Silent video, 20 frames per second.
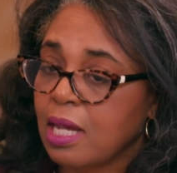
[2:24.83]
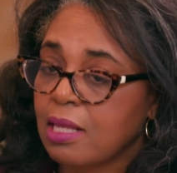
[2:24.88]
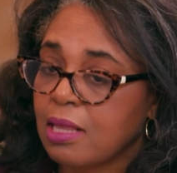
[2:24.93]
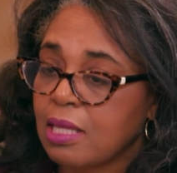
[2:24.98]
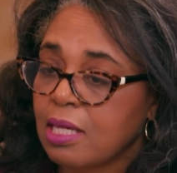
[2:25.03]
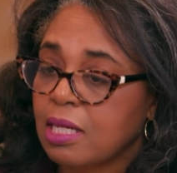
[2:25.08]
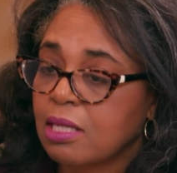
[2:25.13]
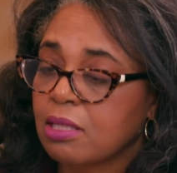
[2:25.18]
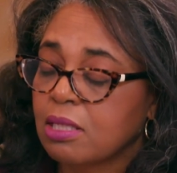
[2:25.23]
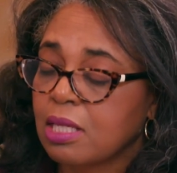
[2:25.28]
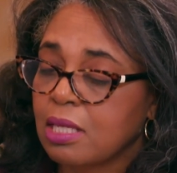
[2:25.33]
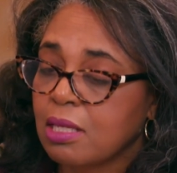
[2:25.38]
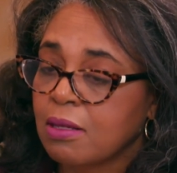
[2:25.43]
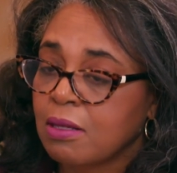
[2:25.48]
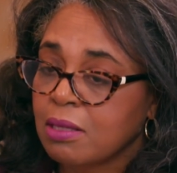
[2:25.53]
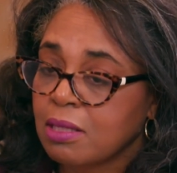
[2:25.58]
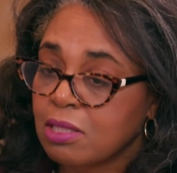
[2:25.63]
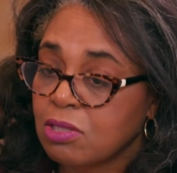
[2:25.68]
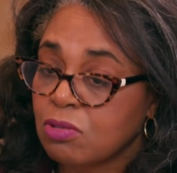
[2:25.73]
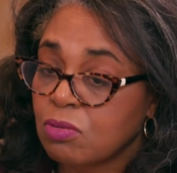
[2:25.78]
I think that
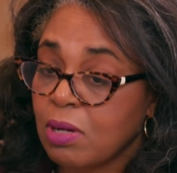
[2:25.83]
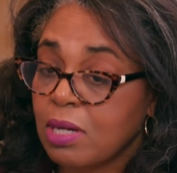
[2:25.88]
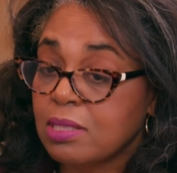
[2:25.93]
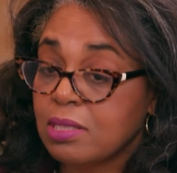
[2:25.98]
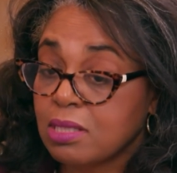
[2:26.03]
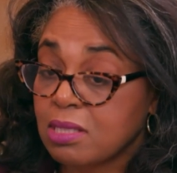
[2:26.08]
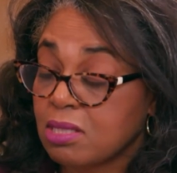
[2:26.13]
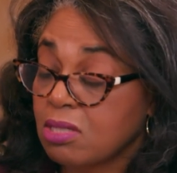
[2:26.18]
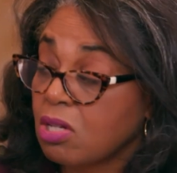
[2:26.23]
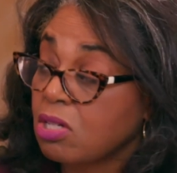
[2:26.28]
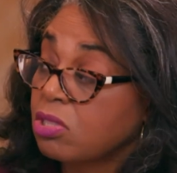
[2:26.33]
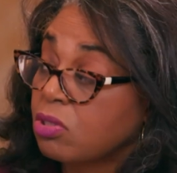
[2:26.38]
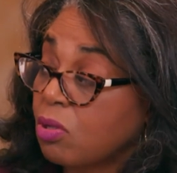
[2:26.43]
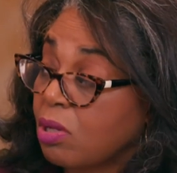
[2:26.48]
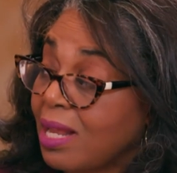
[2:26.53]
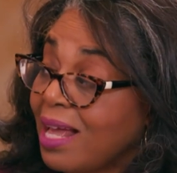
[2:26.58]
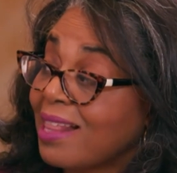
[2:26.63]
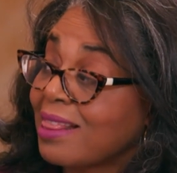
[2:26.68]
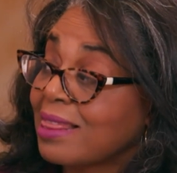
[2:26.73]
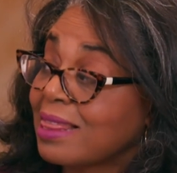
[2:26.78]
psoriasis is also a
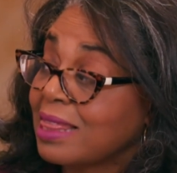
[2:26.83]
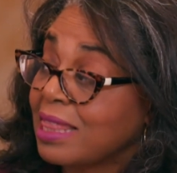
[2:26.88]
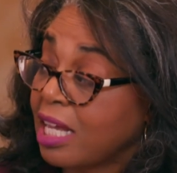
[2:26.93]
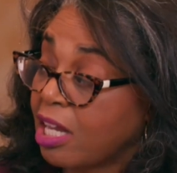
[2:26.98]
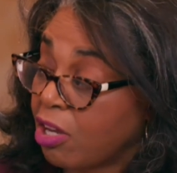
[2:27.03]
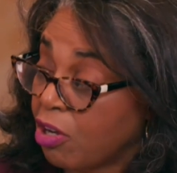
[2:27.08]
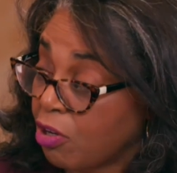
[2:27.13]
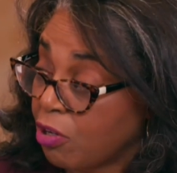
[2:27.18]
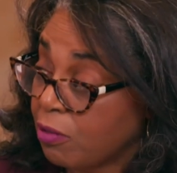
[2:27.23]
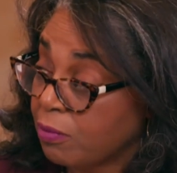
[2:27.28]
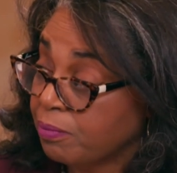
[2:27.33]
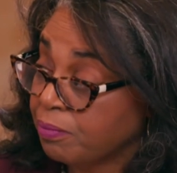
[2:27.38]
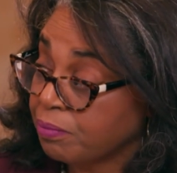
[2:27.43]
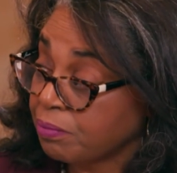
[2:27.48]
lot thicker.